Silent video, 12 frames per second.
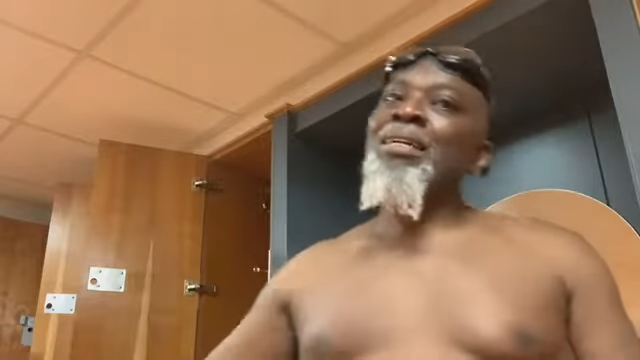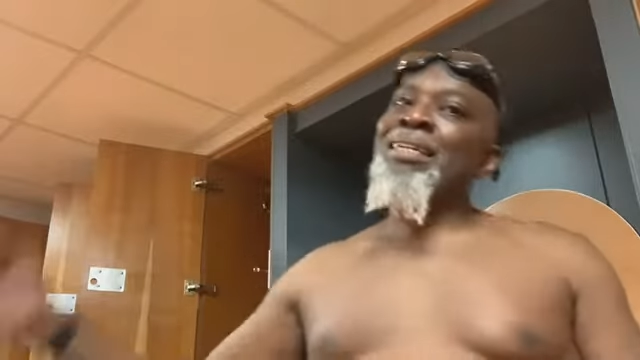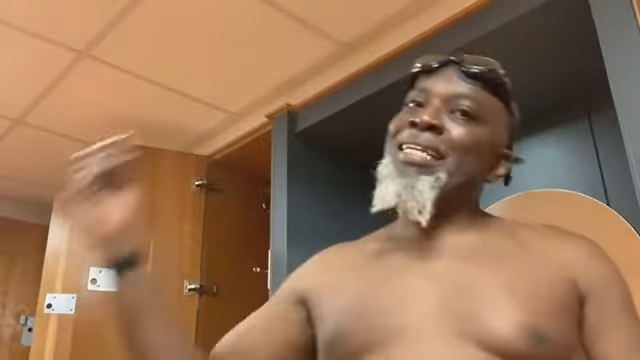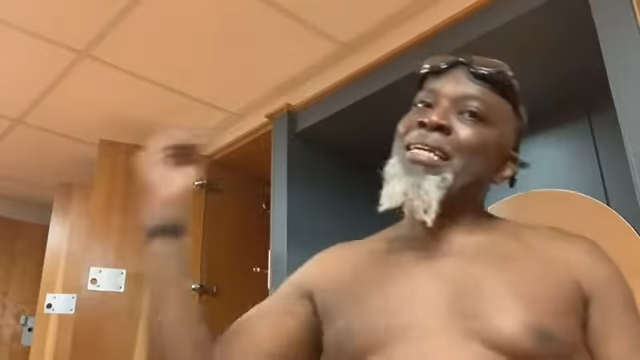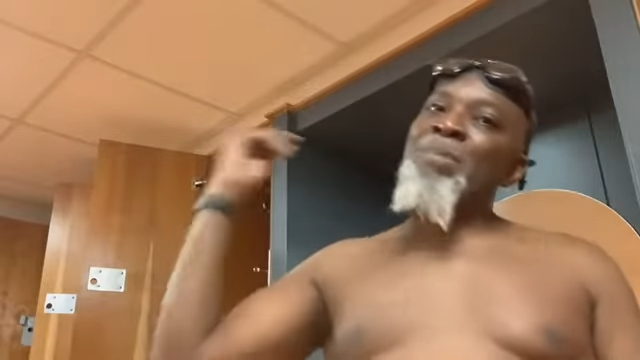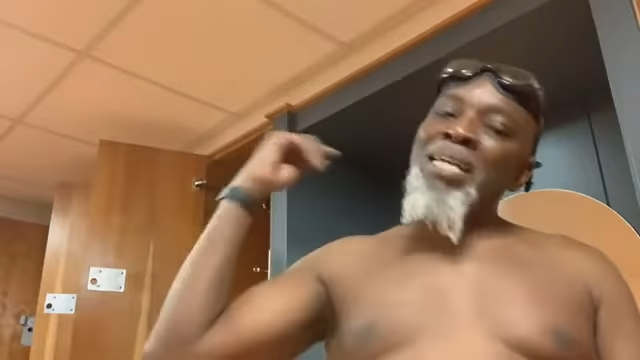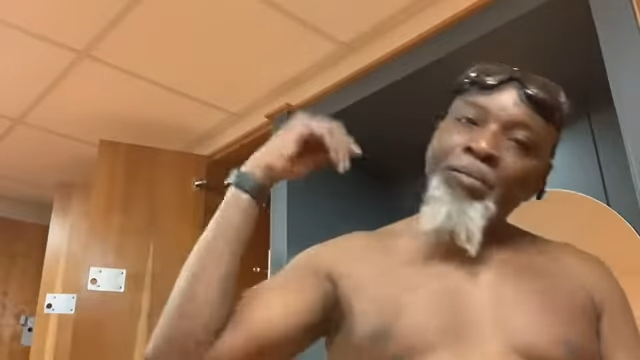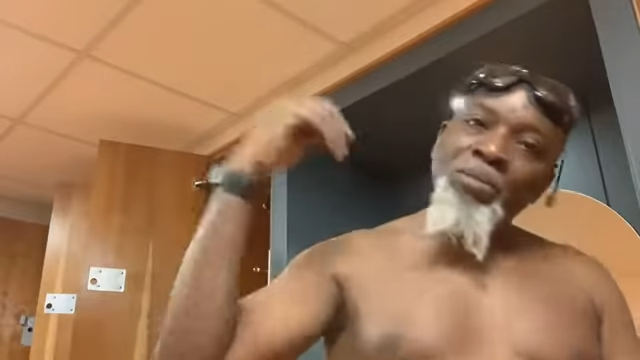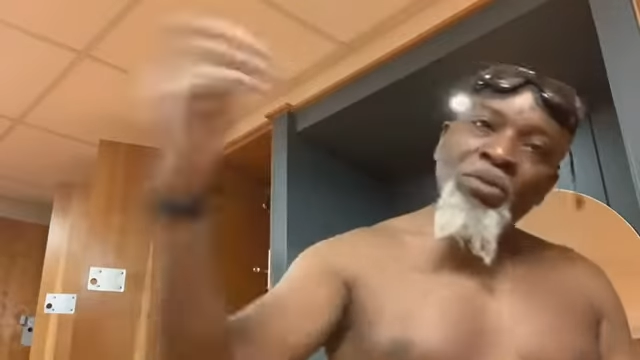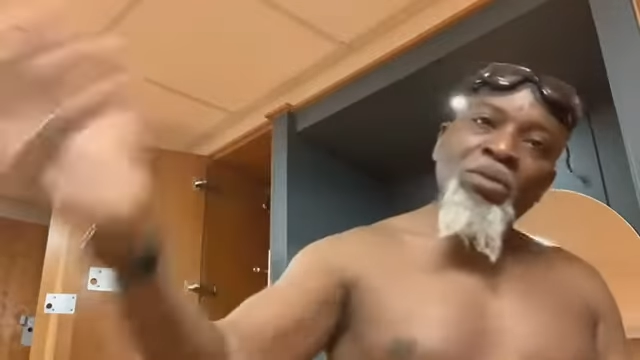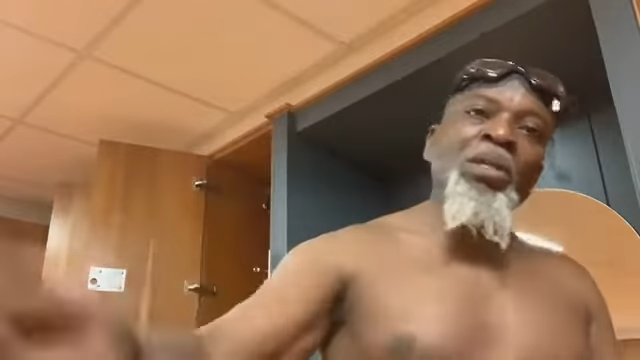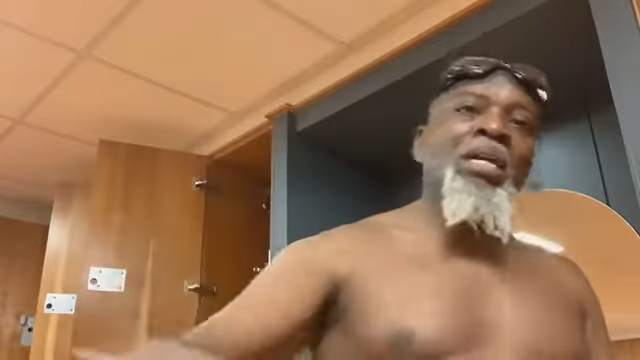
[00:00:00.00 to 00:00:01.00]
Let them
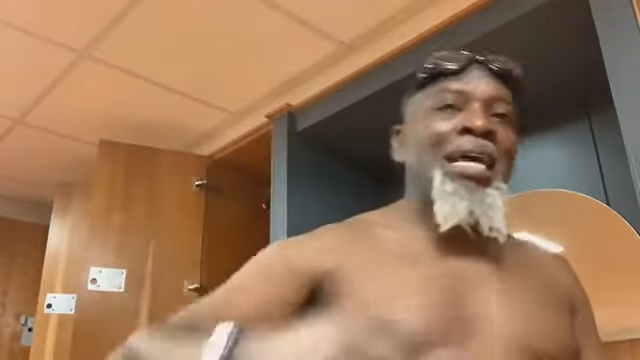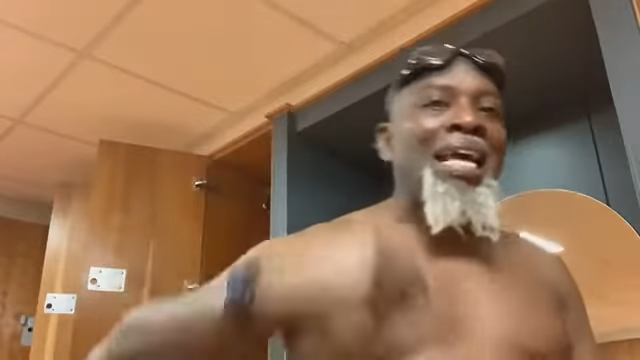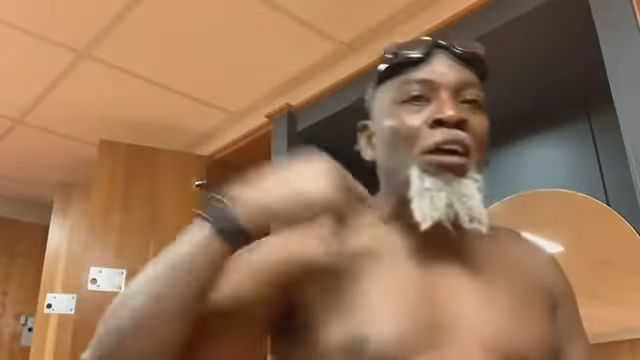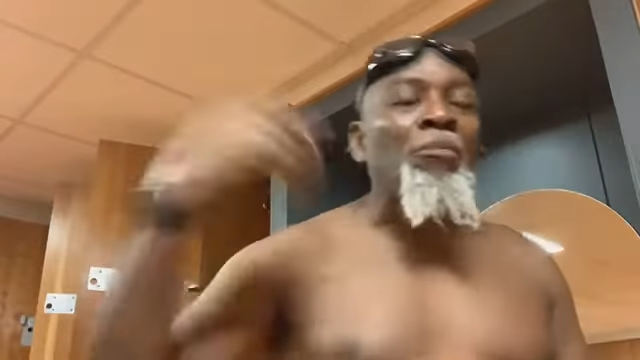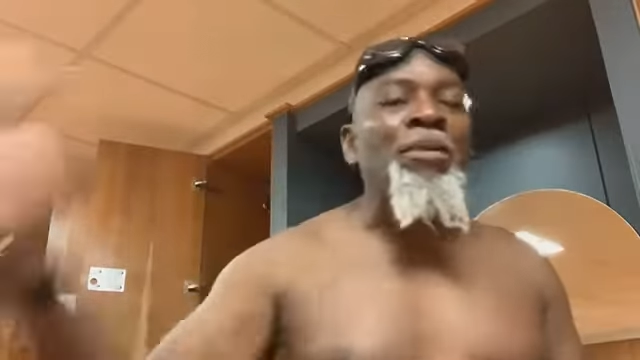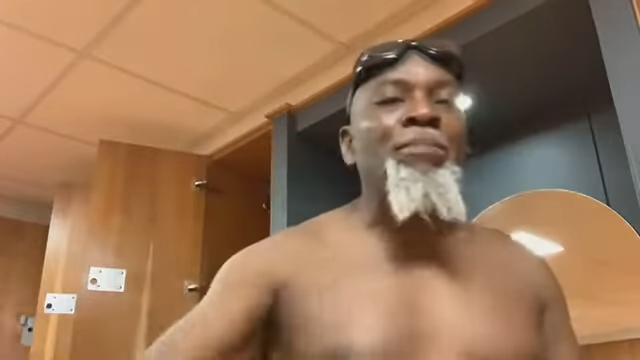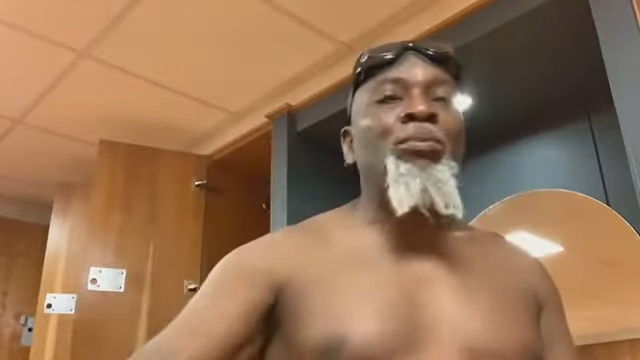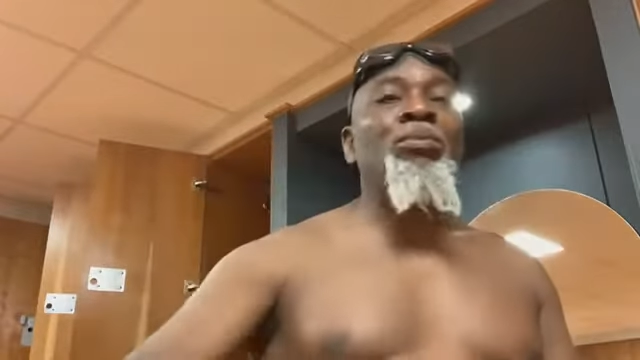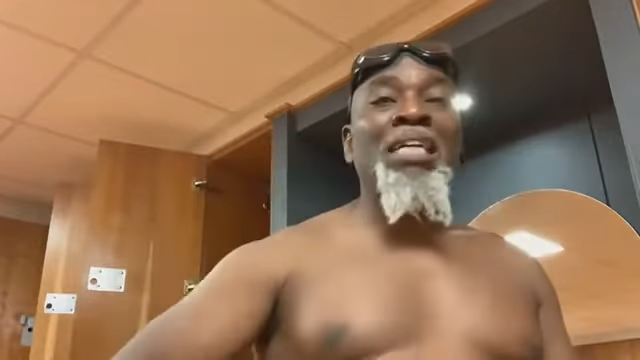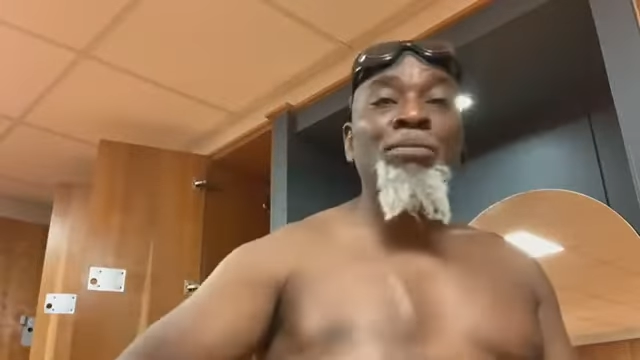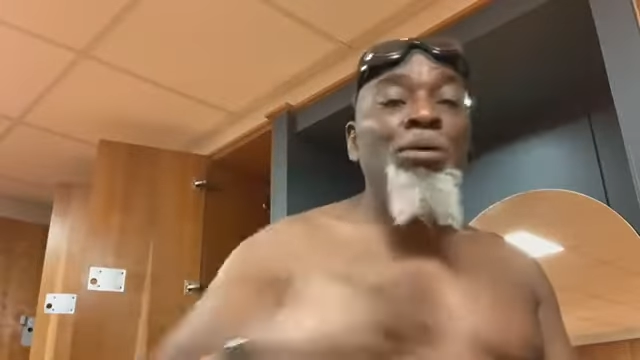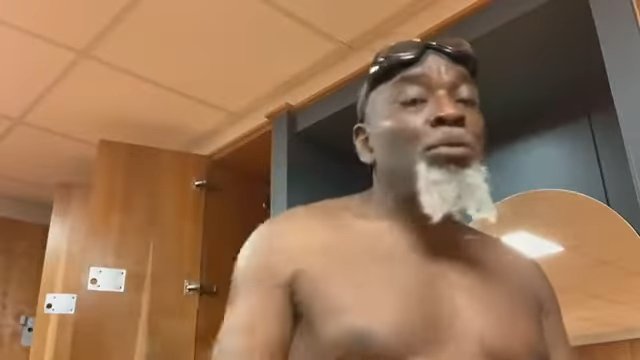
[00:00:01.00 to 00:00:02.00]
help, help people.
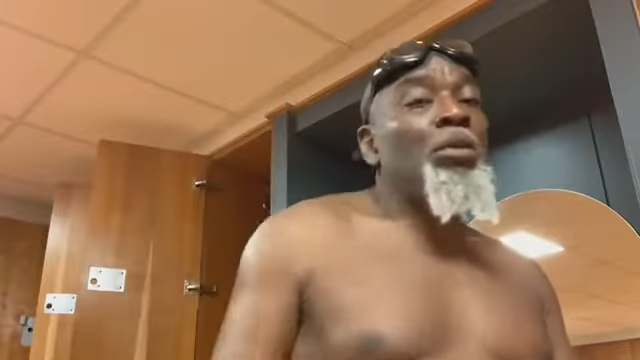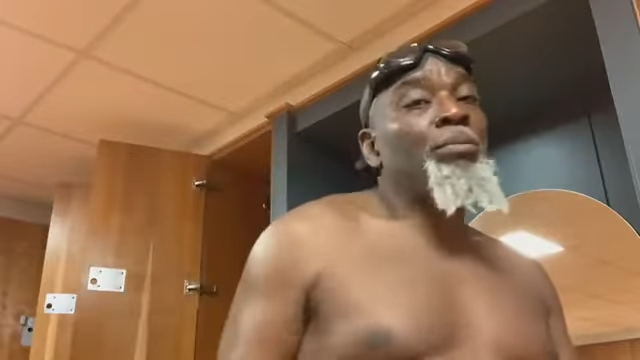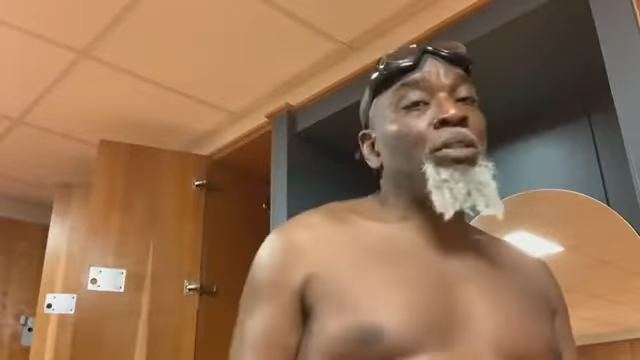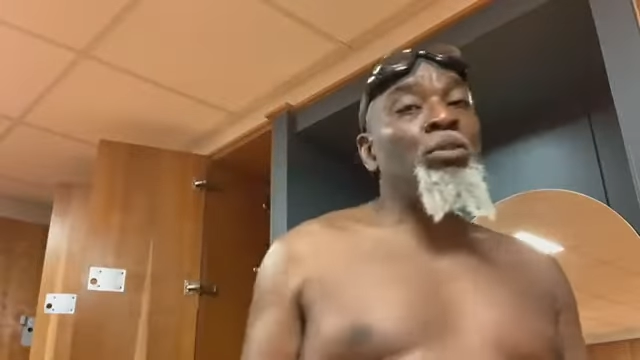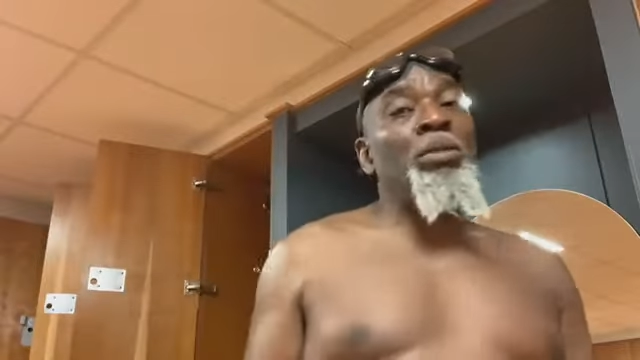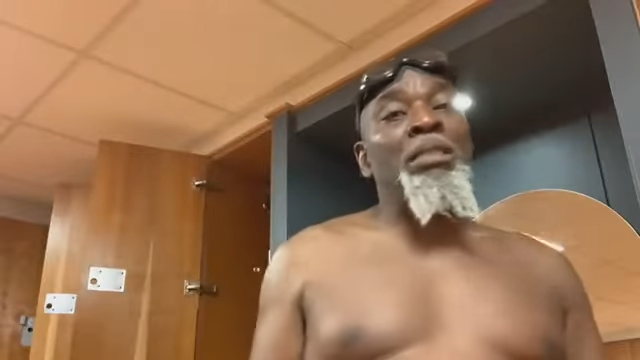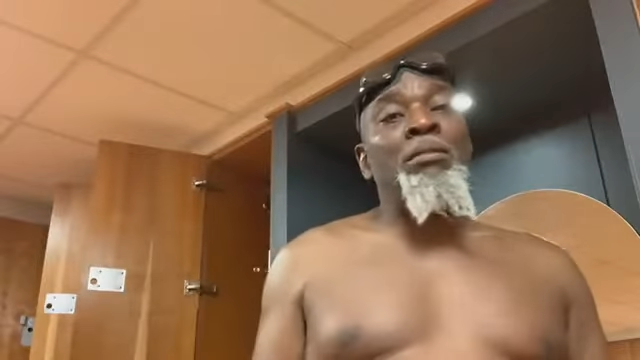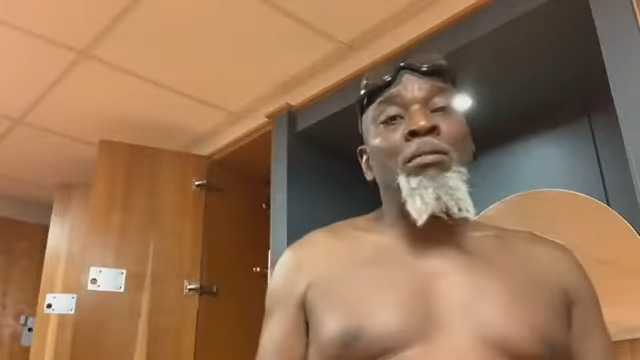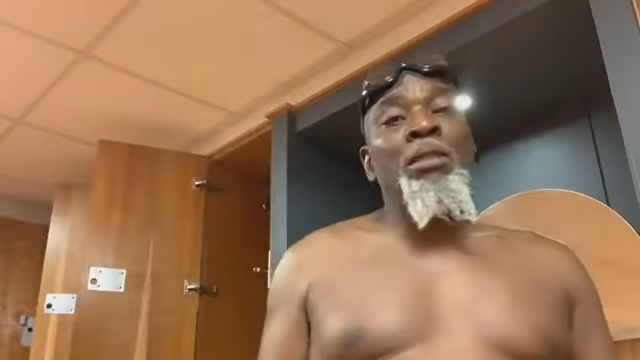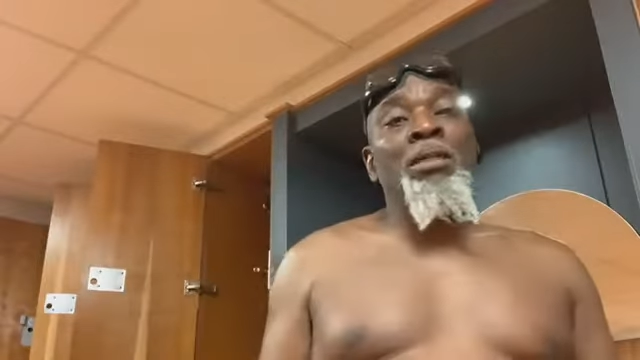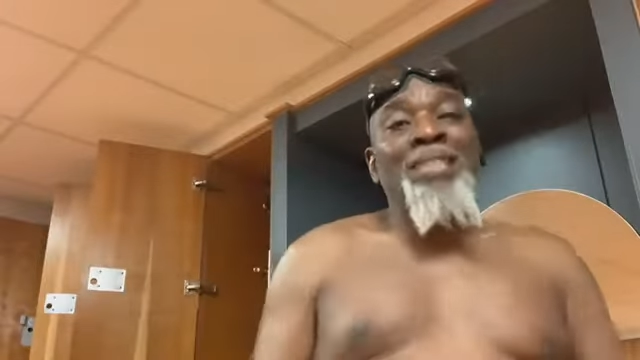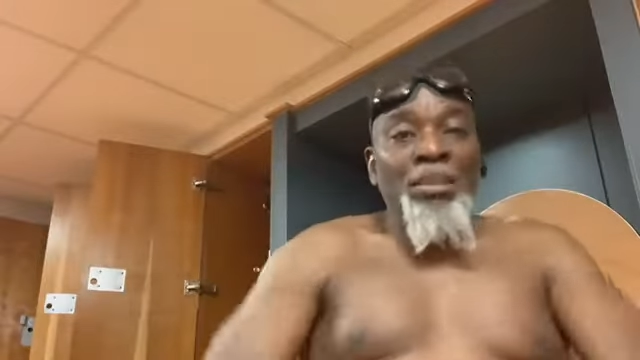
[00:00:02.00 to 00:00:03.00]
That's what we're going to be doing.
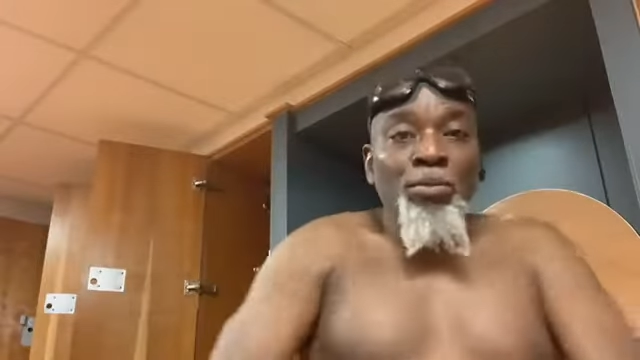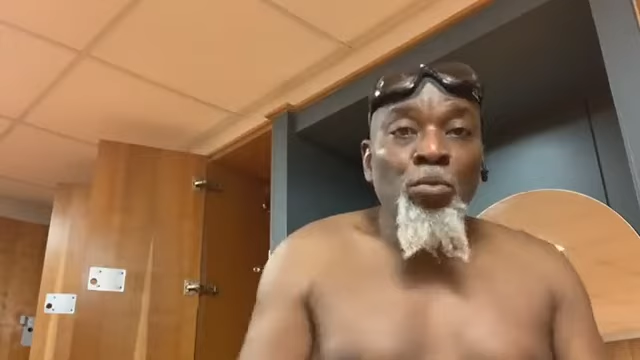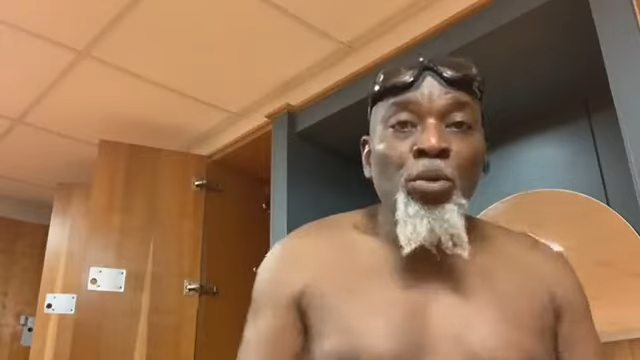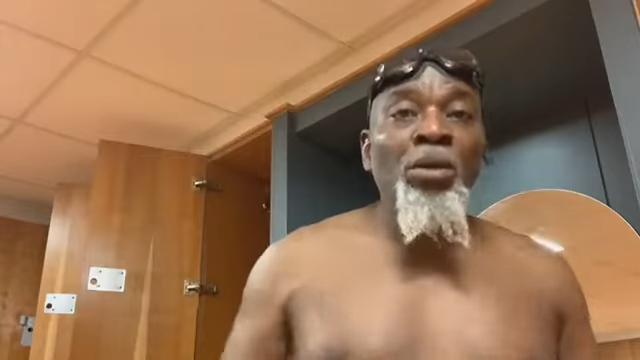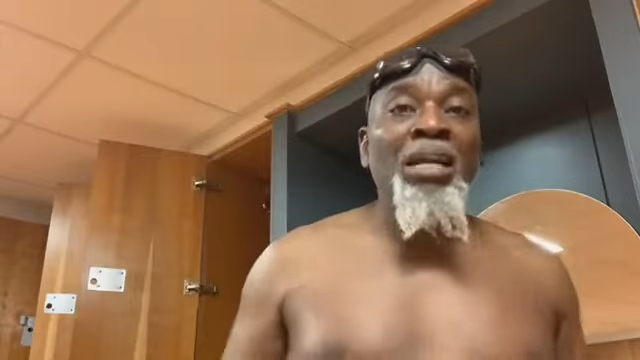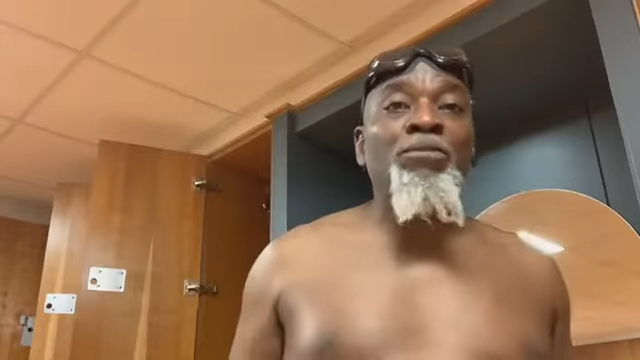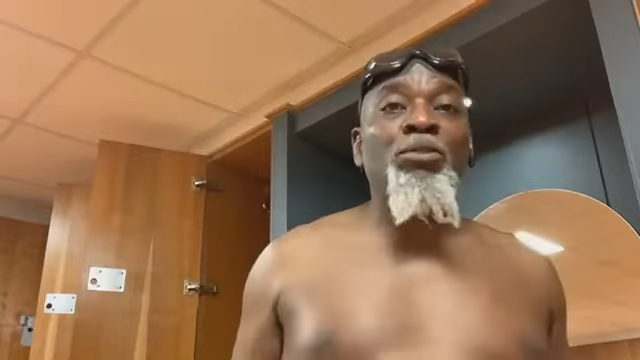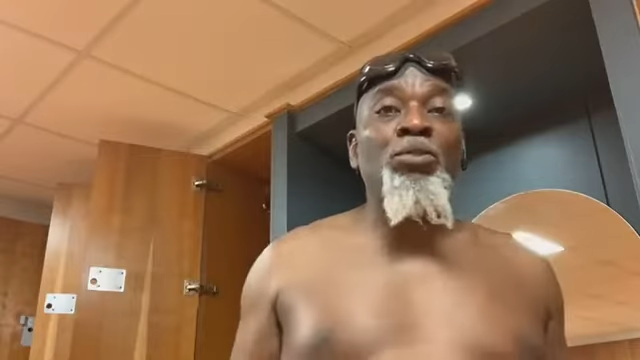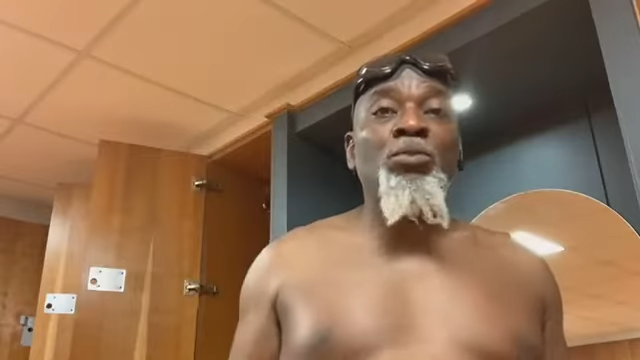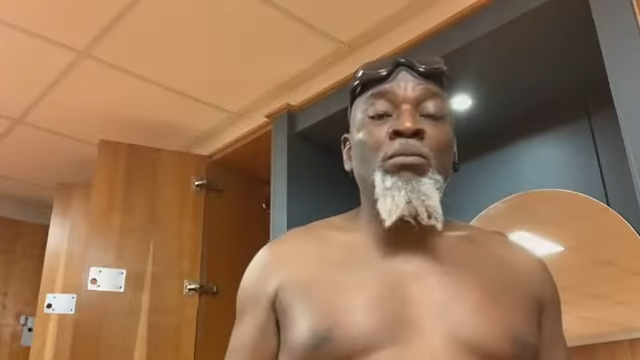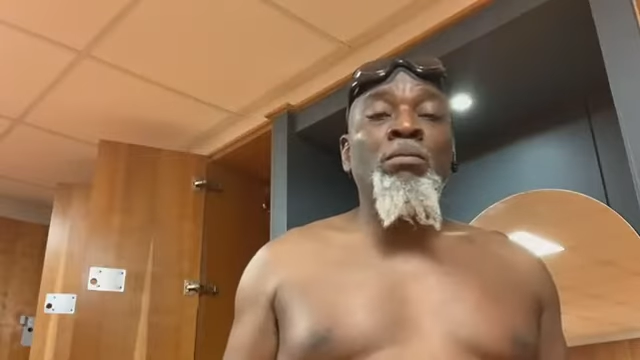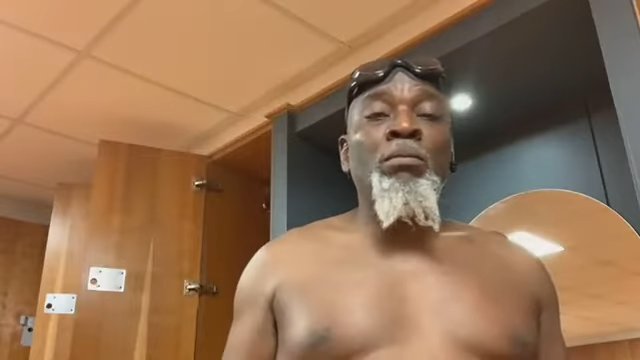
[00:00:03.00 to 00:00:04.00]
That's what we all have to do.